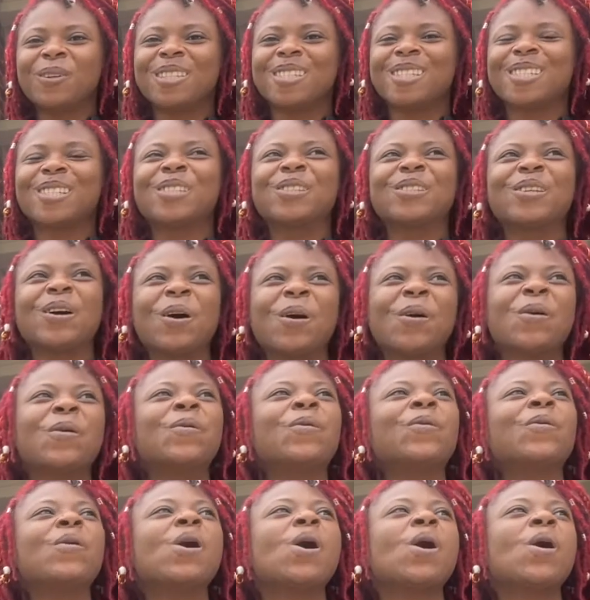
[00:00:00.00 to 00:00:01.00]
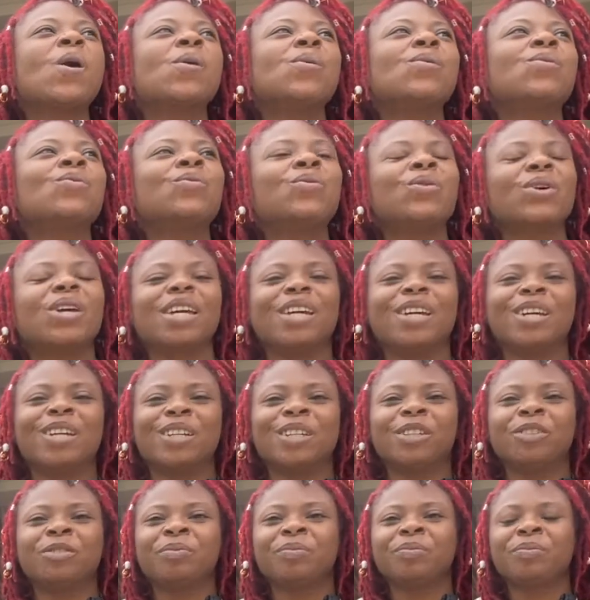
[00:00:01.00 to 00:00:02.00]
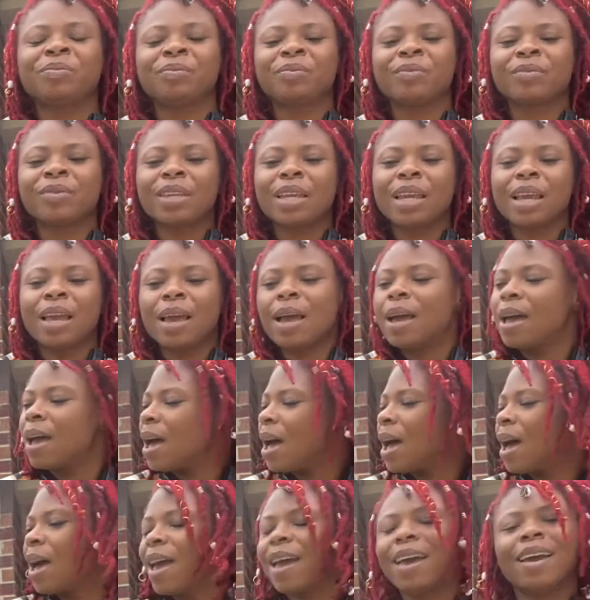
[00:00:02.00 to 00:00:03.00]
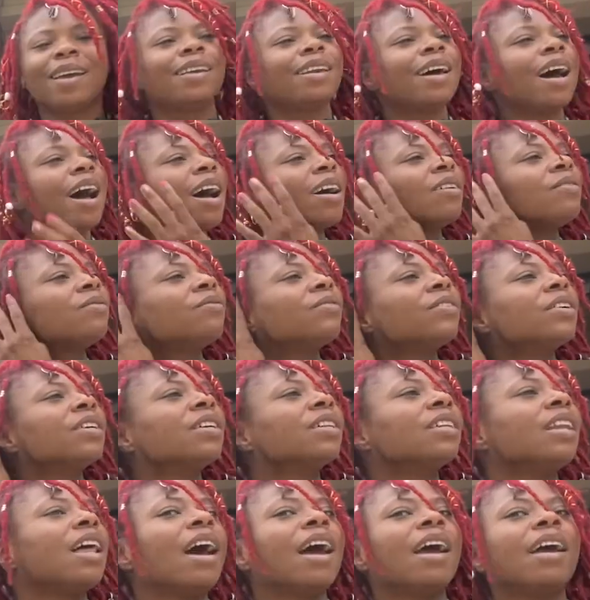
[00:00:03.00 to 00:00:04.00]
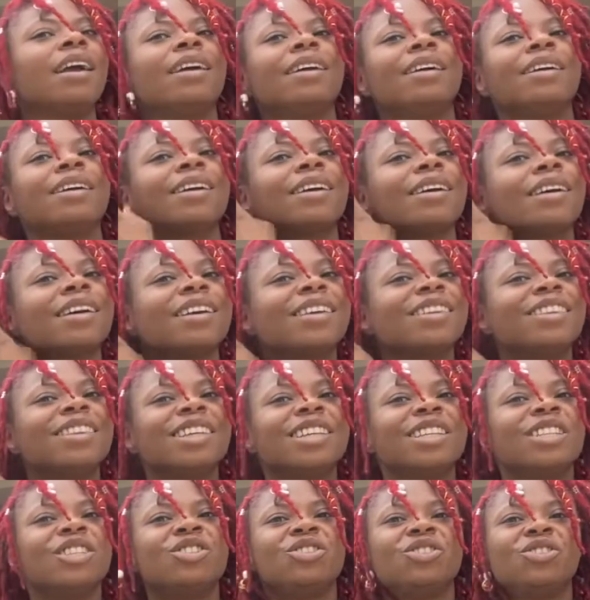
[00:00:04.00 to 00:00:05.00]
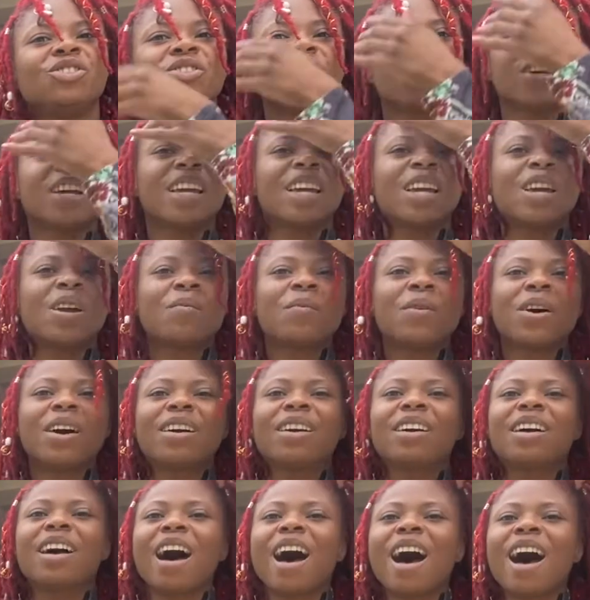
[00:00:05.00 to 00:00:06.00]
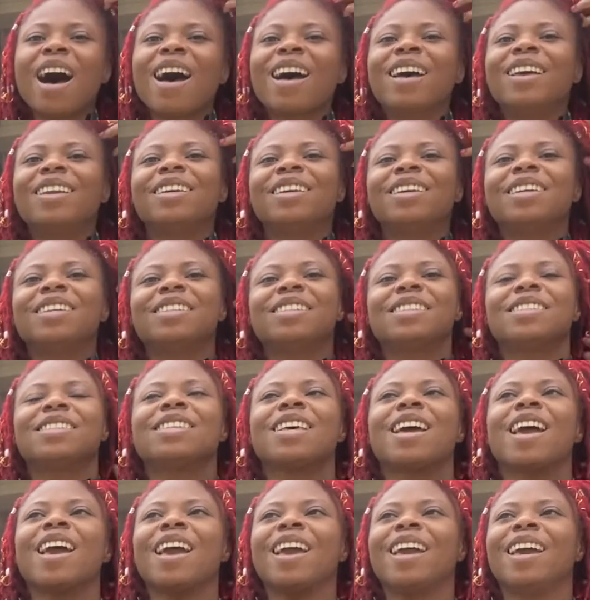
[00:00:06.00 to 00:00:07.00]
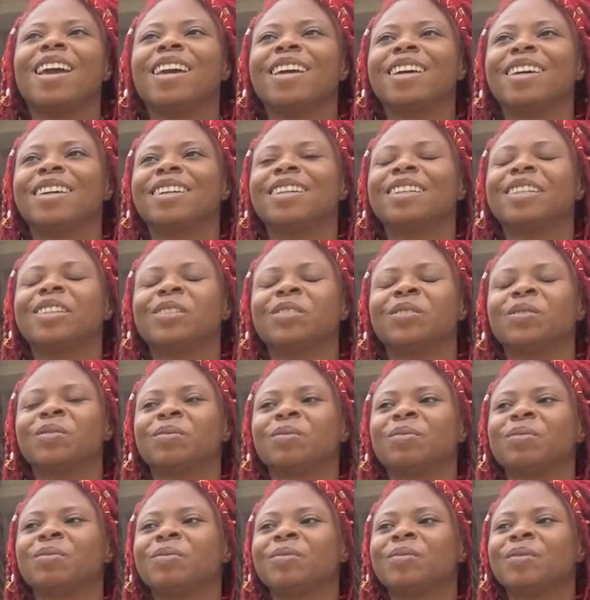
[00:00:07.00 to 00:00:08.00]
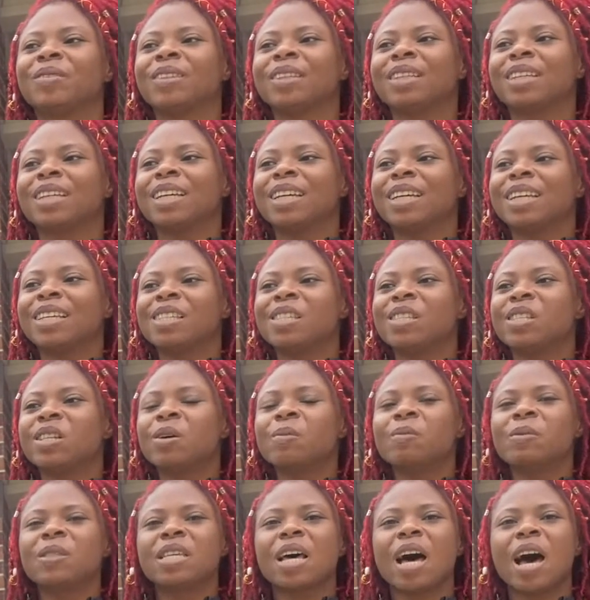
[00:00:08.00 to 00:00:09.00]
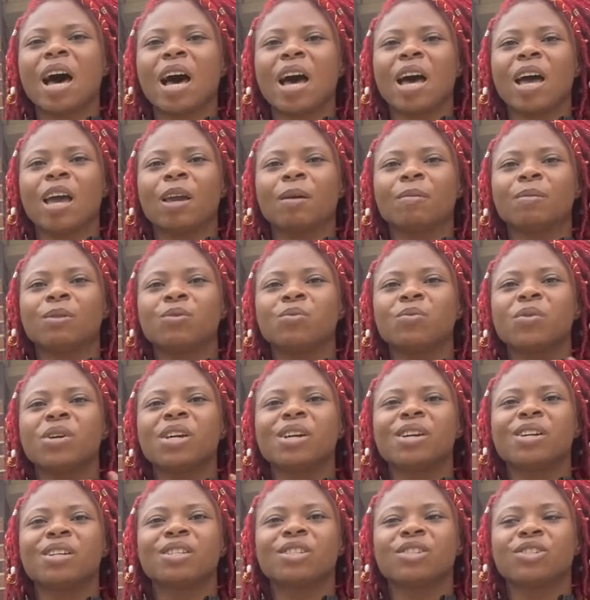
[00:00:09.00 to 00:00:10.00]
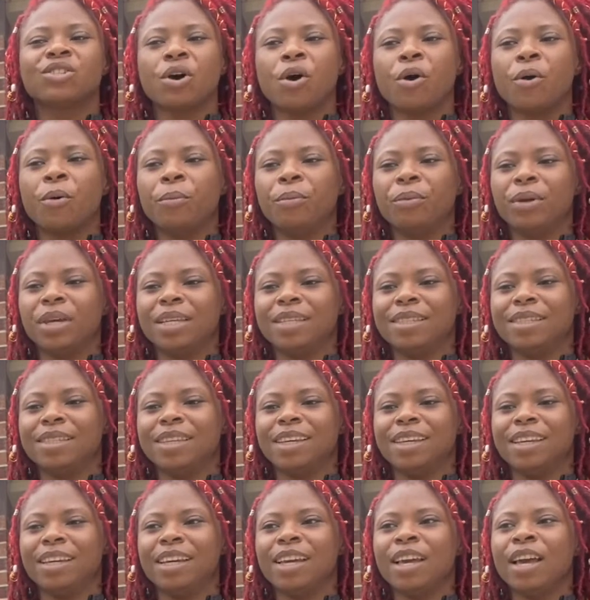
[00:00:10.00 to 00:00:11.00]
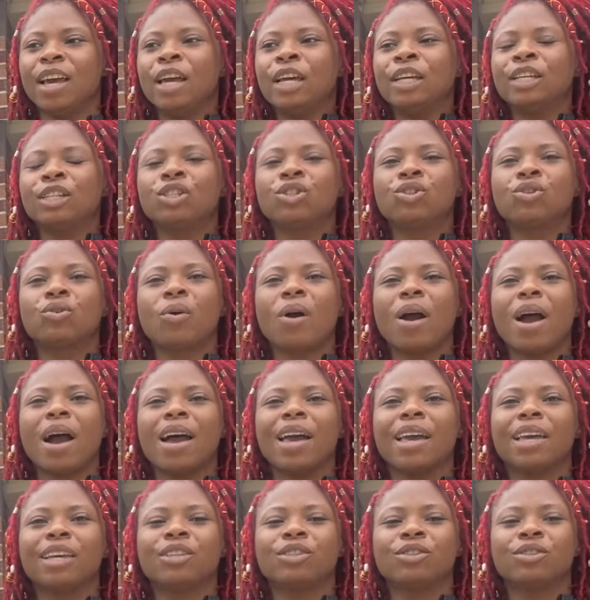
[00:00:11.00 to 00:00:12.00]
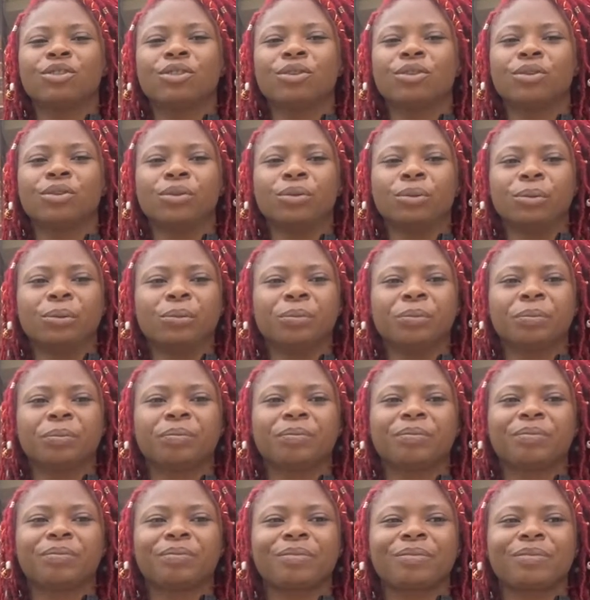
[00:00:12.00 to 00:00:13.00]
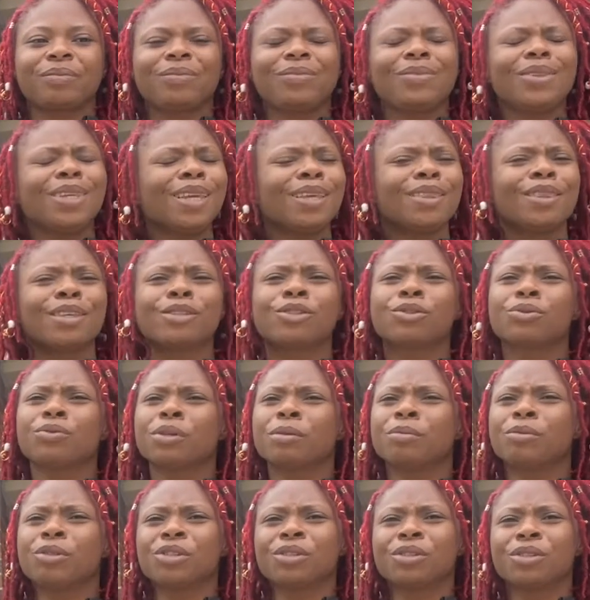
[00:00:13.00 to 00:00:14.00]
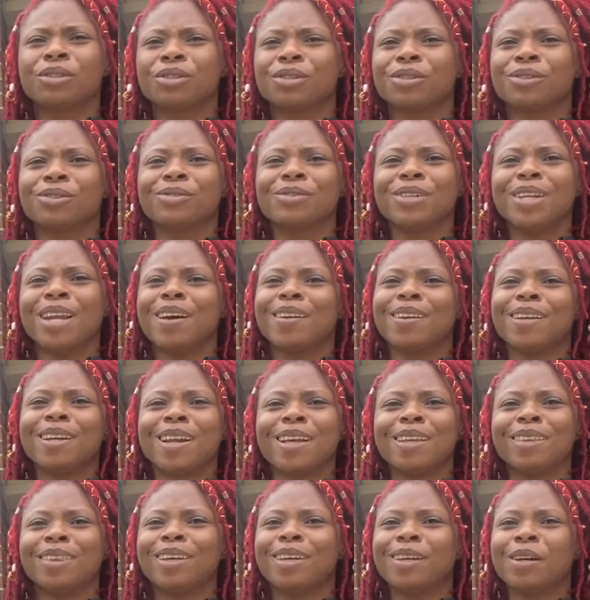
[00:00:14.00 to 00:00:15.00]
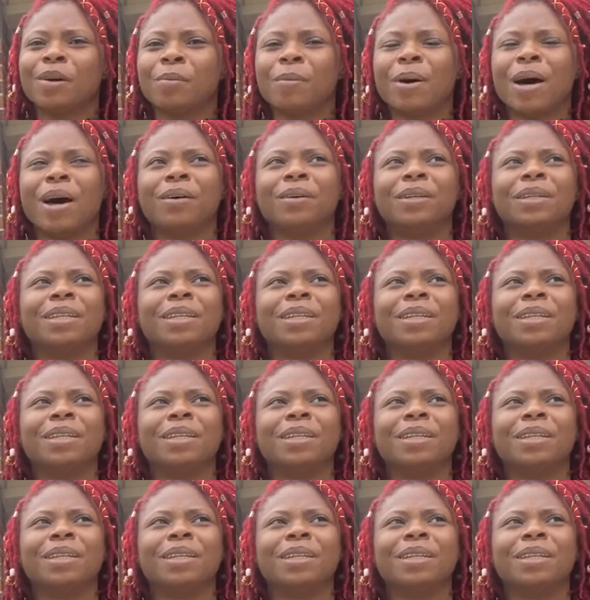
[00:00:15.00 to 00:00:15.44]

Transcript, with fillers: so weird and i feel like in this dream god is saying sometimes we are so busy trying to the scripture too now that i think about